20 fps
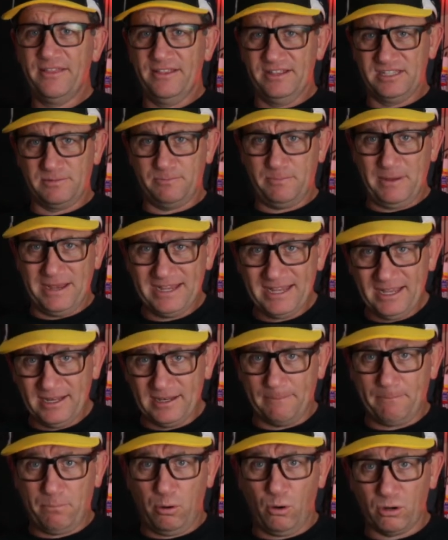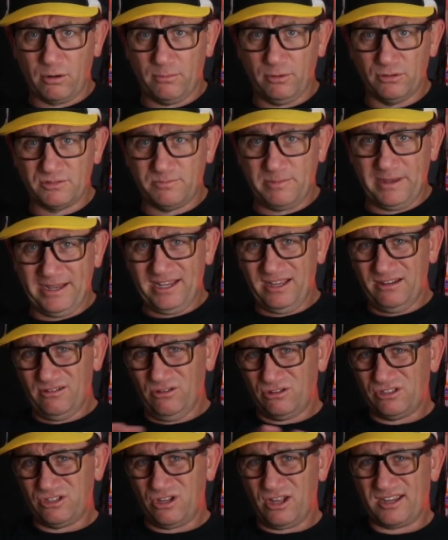The speaker, the portable speaker,
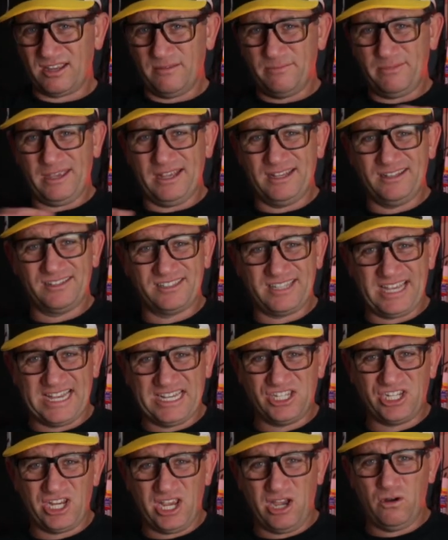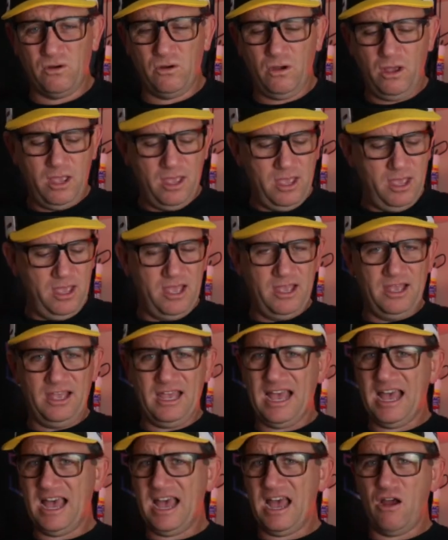looks like a big seashell.
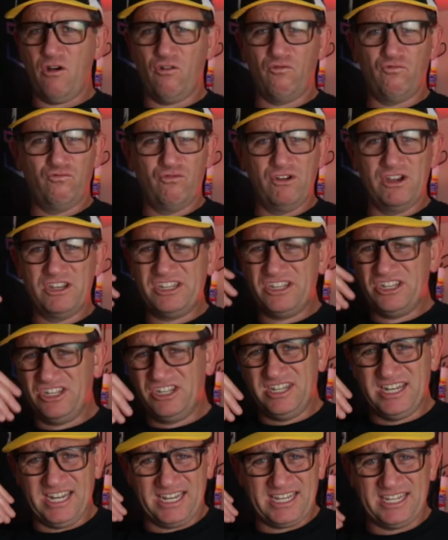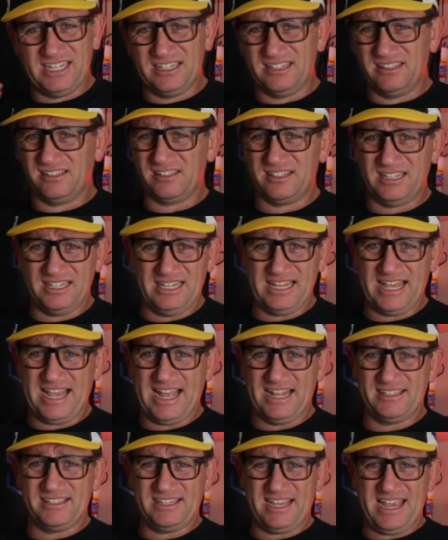Ridiculously
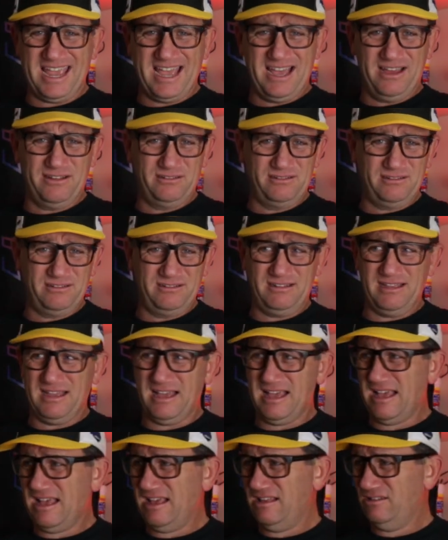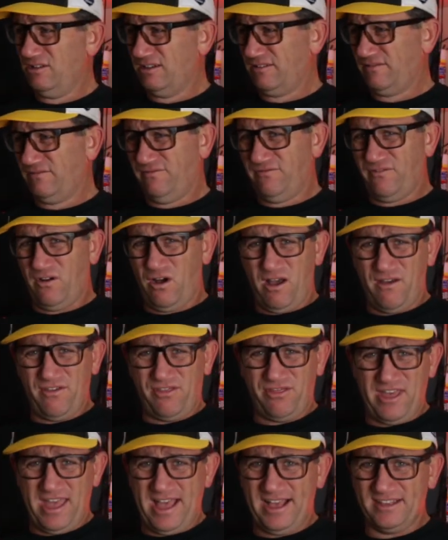loud sound, like
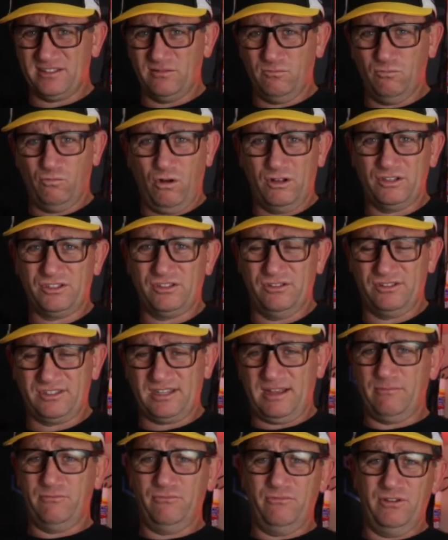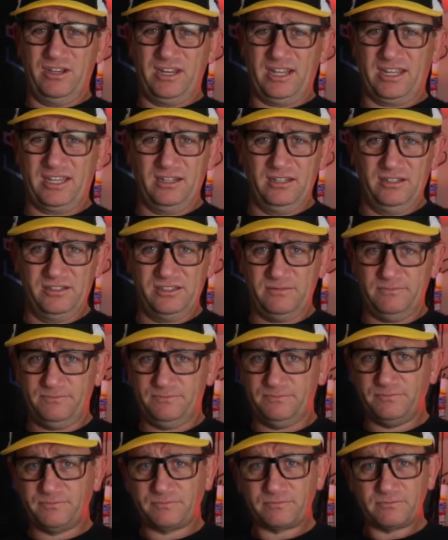5,000 watts or something ridiculous.
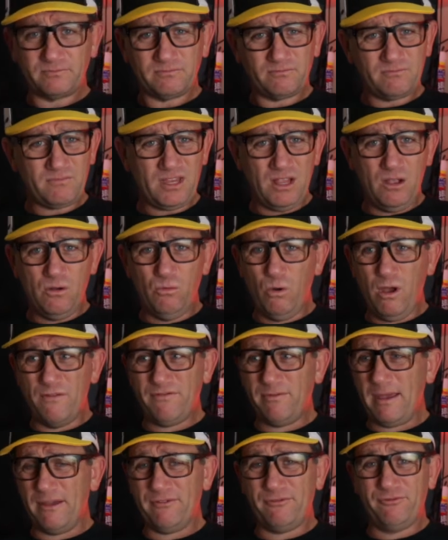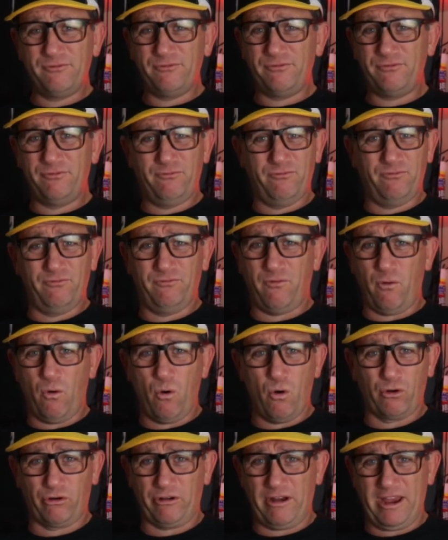Worth about
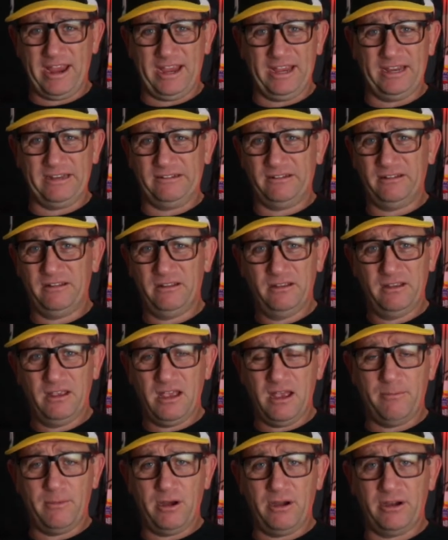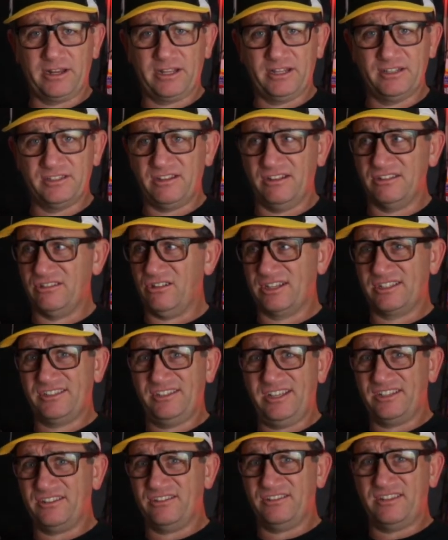$4,000 American, so it was like
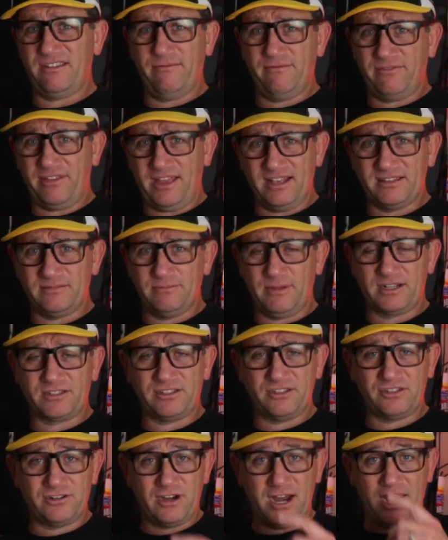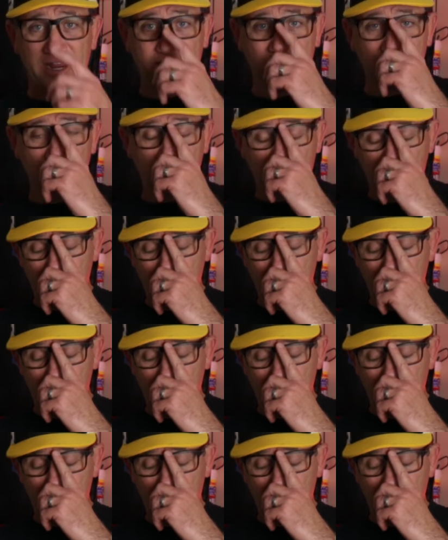$6,000 or $7,000 Australian.